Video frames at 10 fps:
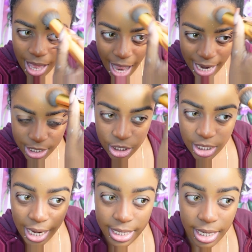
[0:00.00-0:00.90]
I just
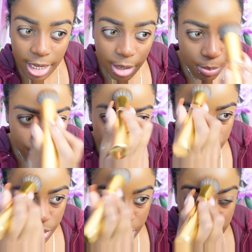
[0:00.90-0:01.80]
signed up
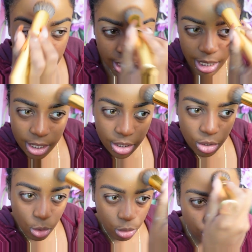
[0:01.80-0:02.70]
to
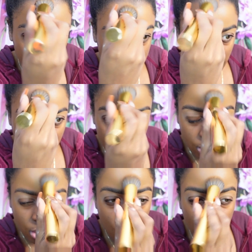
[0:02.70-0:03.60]
go through the site. I
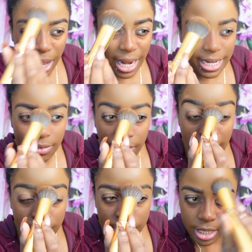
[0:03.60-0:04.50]
don't know, but I never
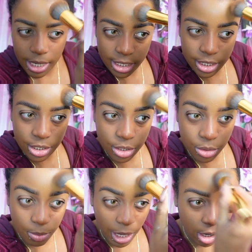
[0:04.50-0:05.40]
have it connected
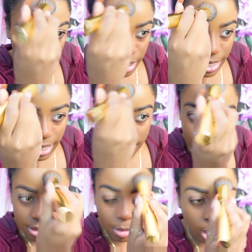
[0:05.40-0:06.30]
to my card
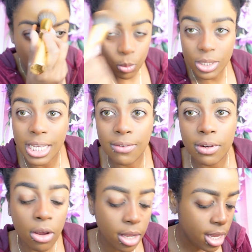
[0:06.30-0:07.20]
connected. My card wasn't
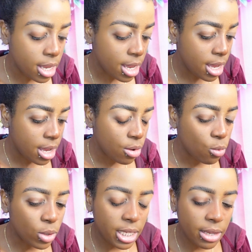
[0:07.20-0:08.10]
even
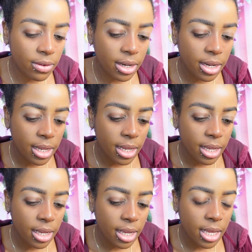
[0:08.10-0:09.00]

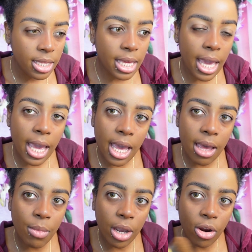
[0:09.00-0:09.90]

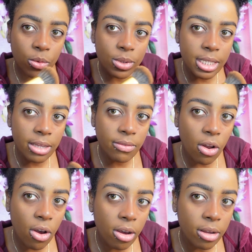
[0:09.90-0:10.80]
my card wasn't even
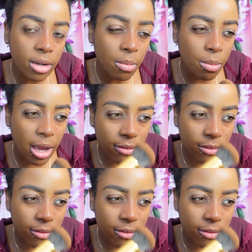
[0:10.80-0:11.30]
on my